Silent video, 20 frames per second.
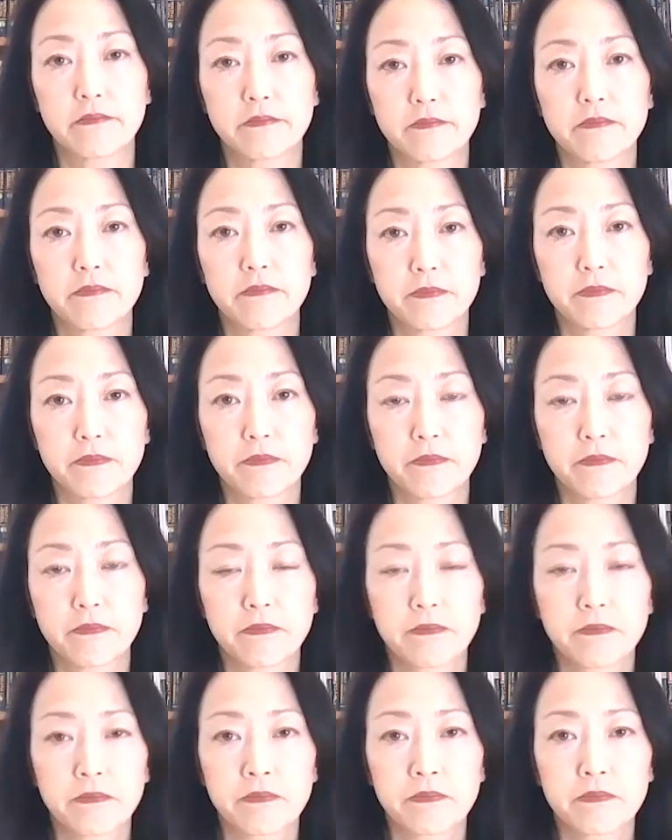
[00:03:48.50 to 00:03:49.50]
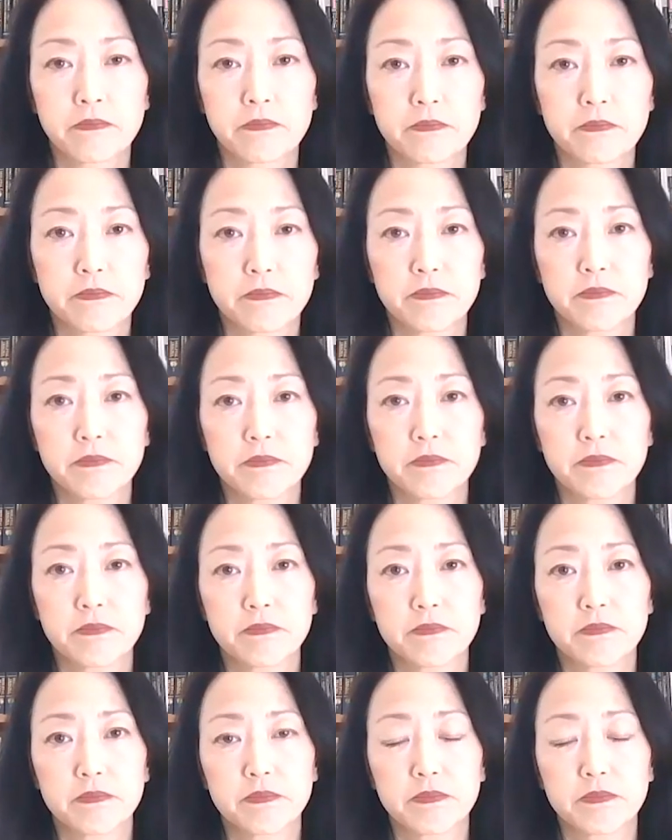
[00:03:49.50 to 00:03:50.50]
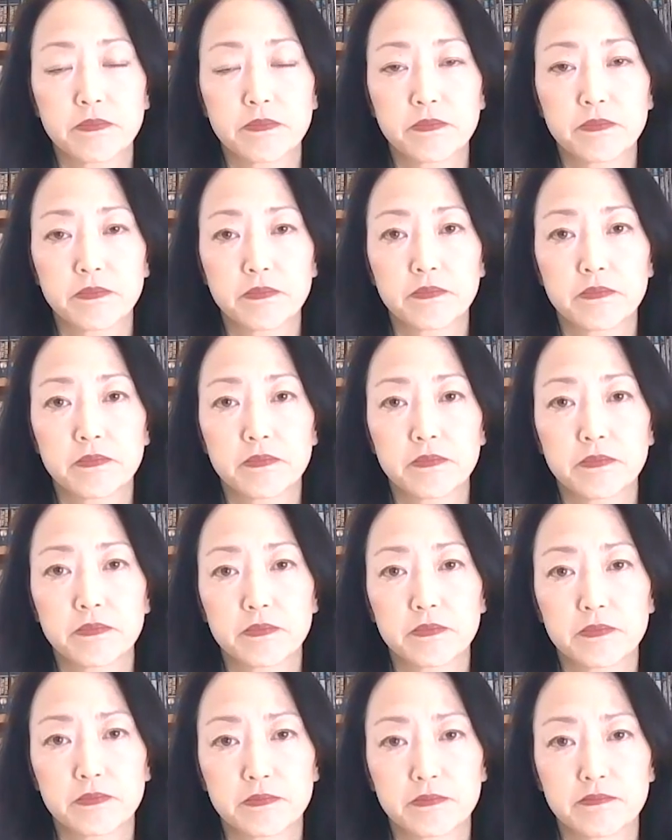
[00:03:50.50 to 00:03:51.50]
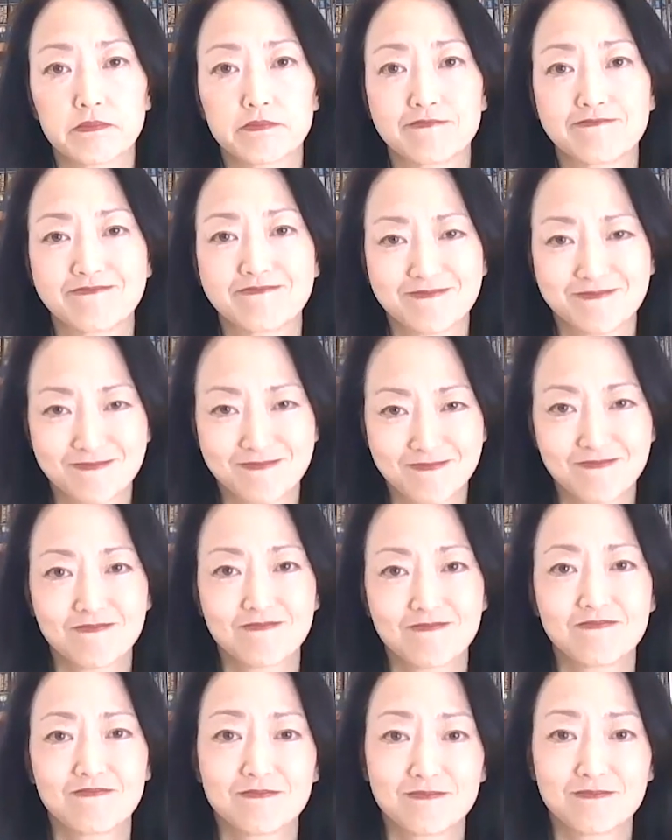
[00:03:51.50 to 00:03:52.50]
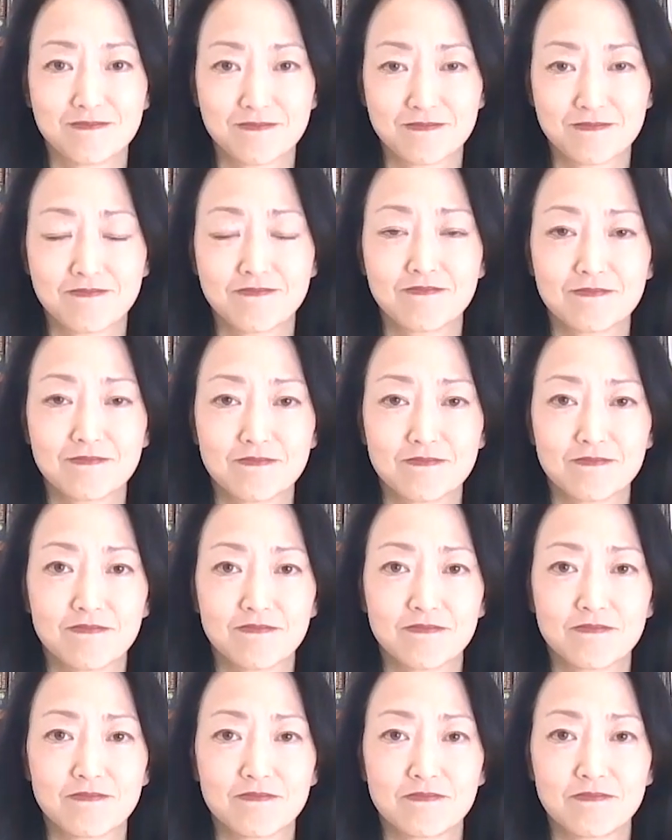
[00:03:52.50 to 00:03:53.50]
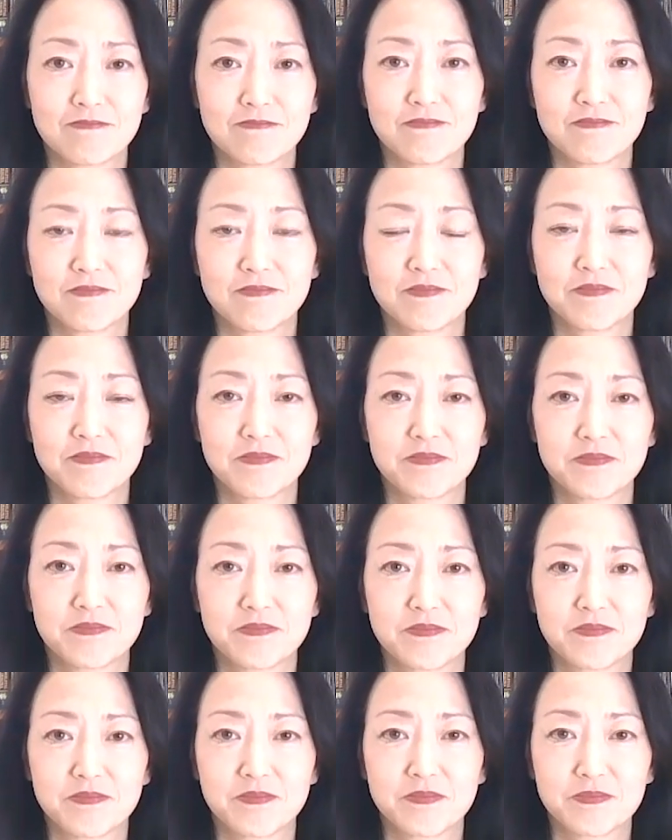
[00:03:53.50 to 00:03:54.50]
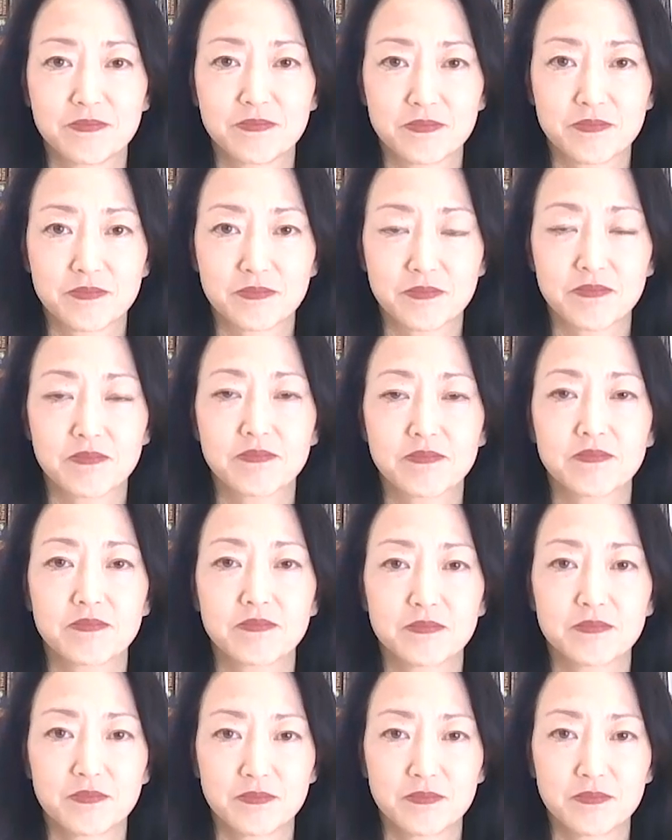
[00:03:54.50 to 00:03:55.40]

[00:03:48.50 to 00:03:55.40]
The person shown says nothing.